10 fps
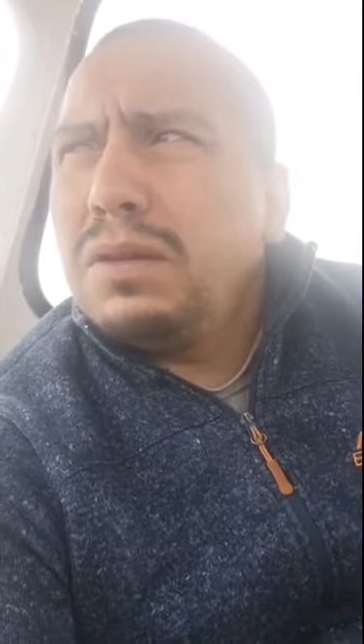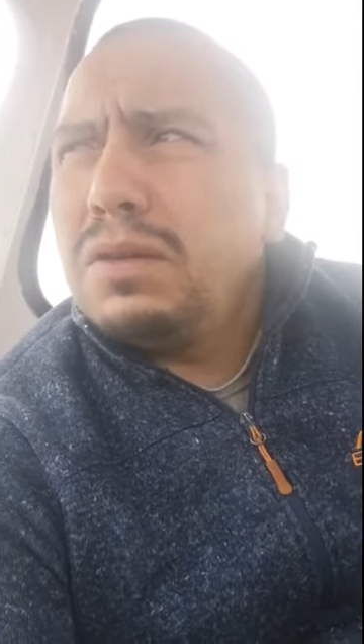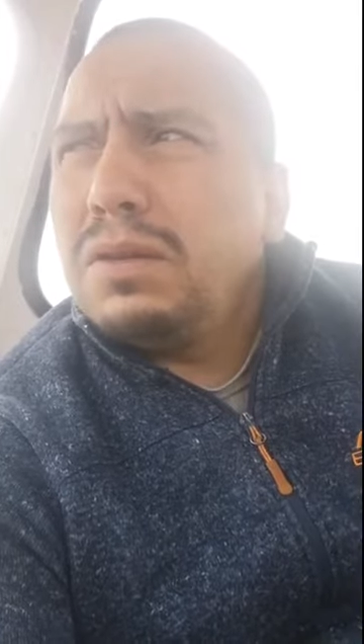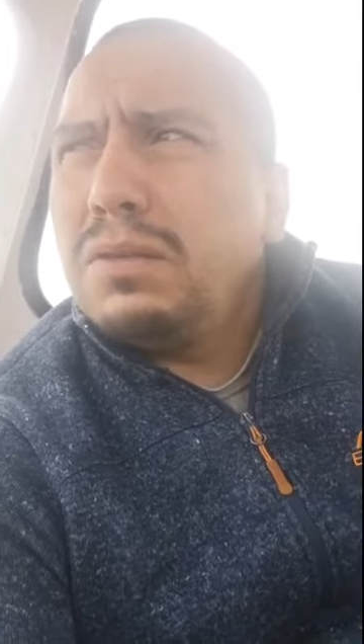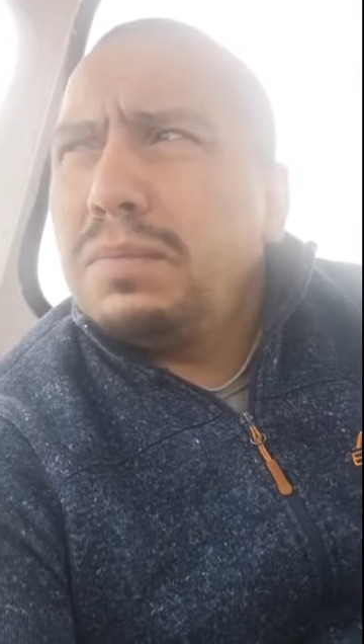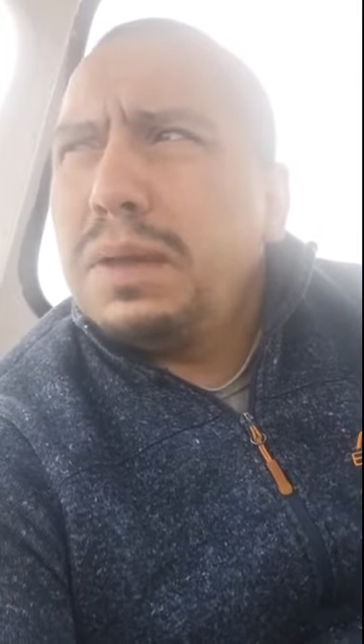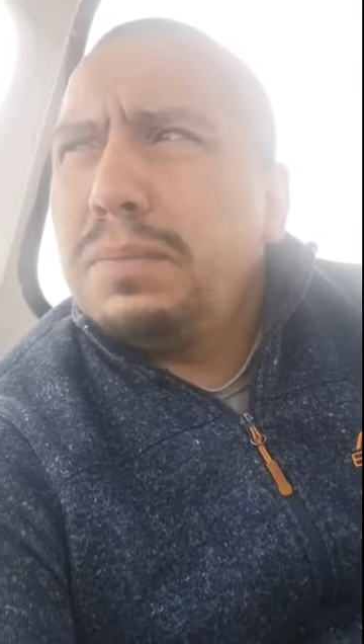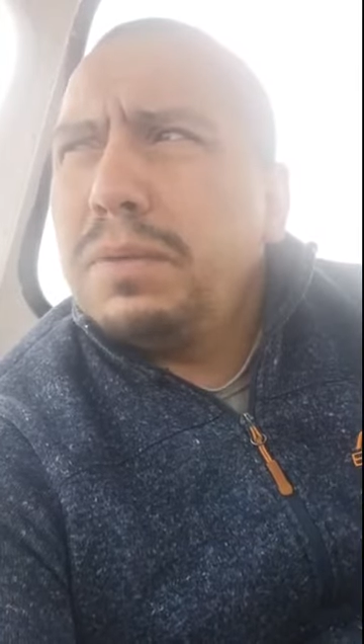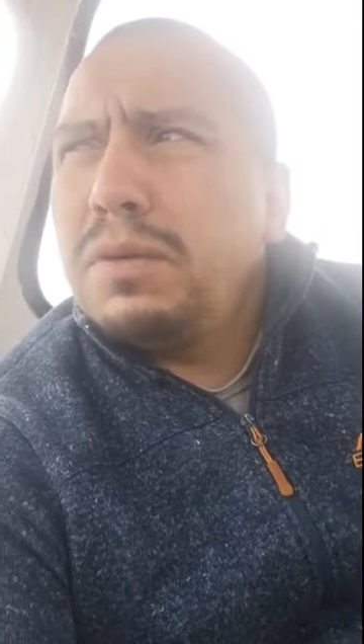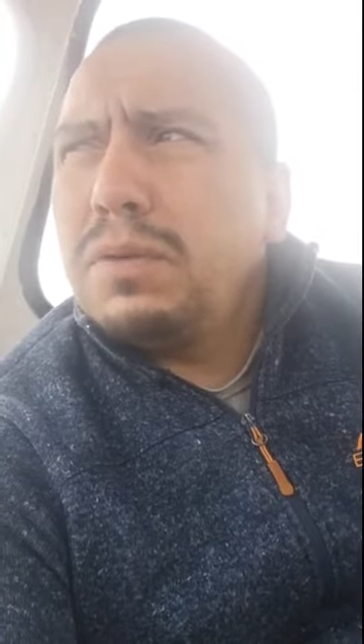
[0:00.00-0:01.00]
you know
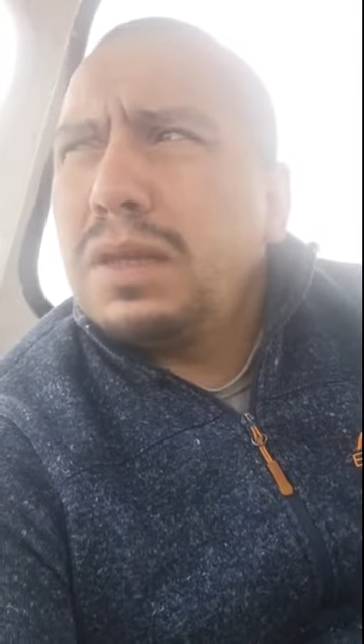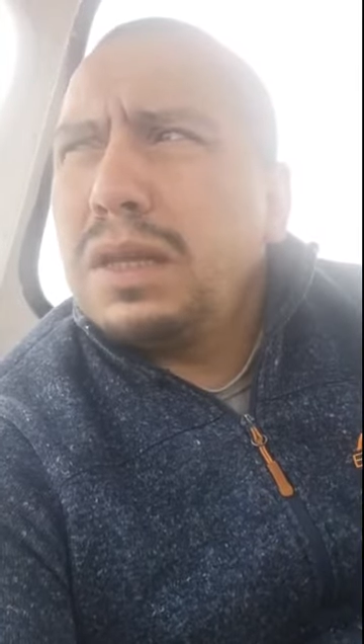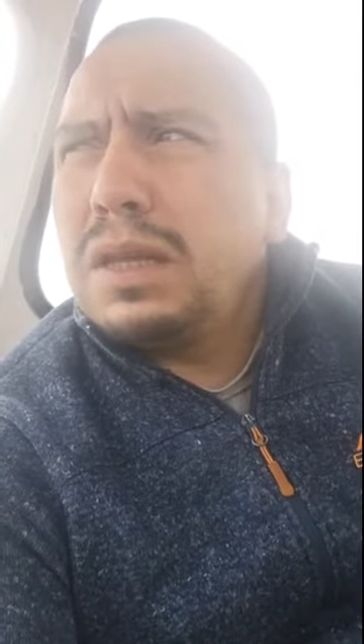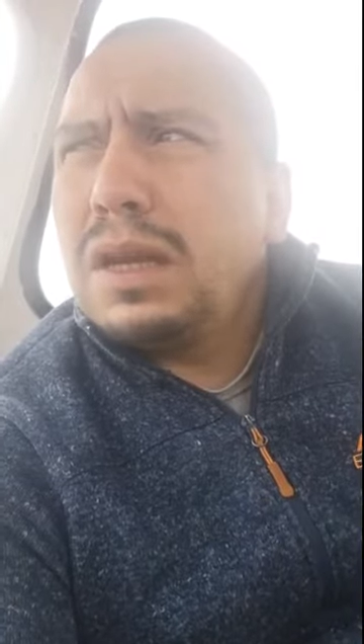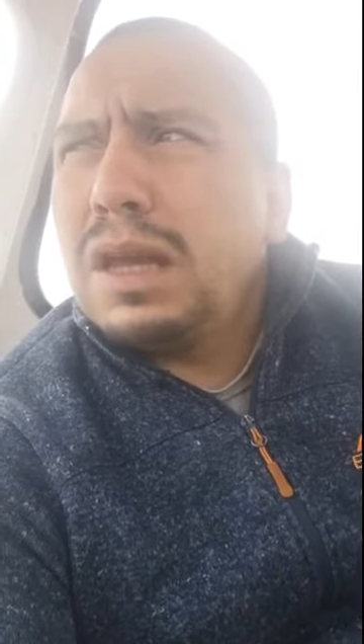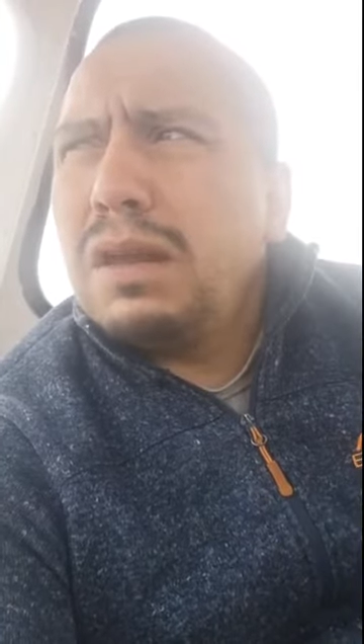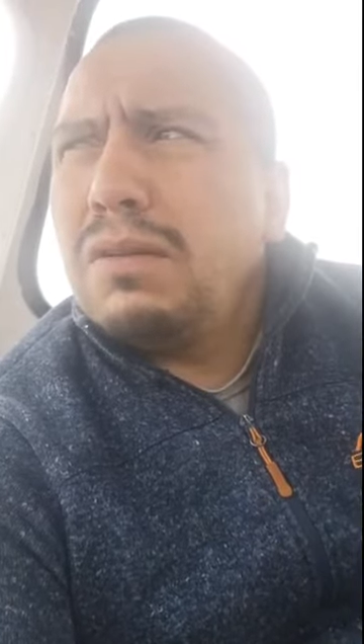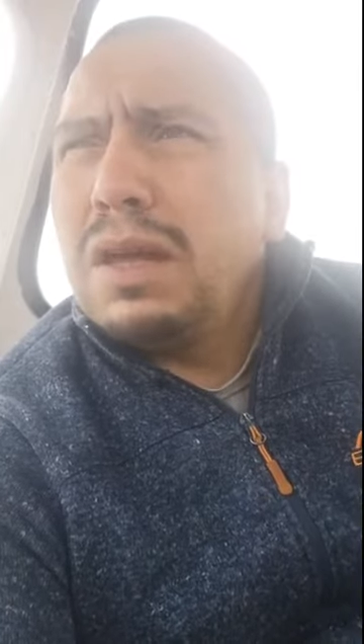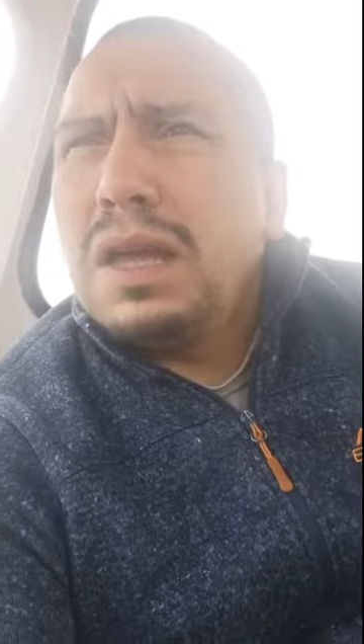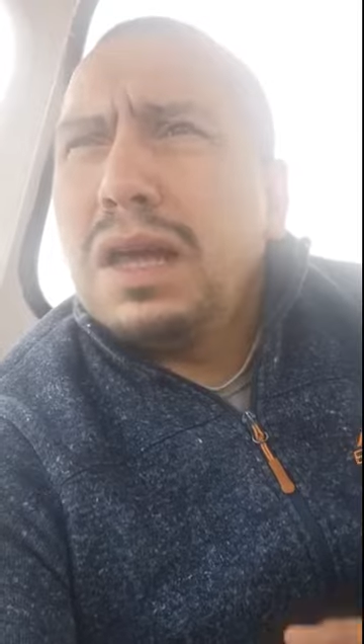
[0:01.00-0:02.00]
people that have
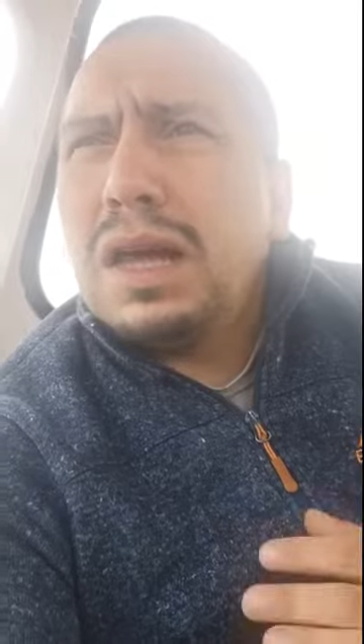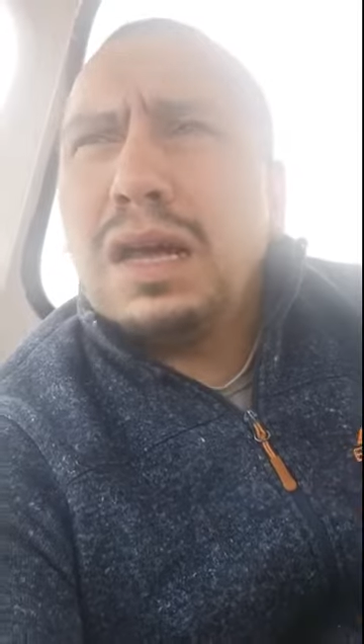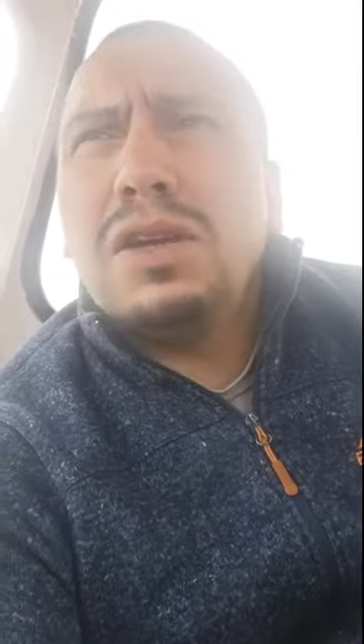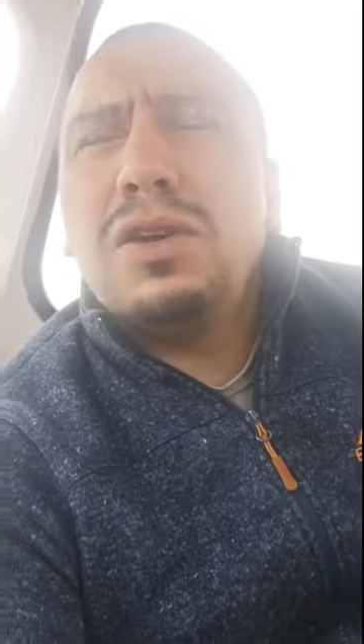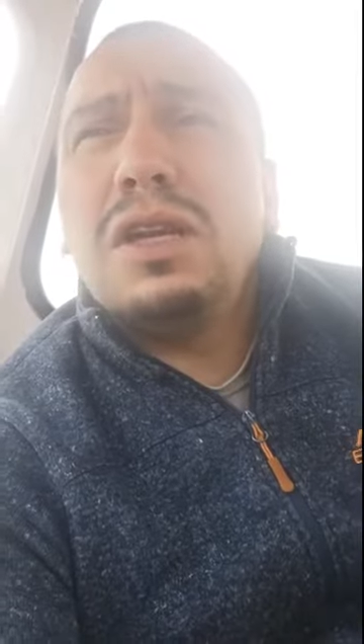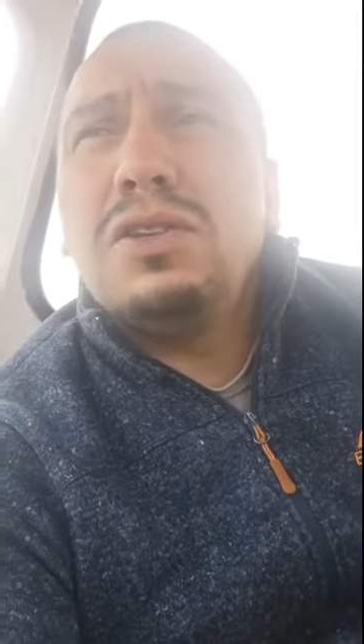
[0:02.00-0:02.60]
higher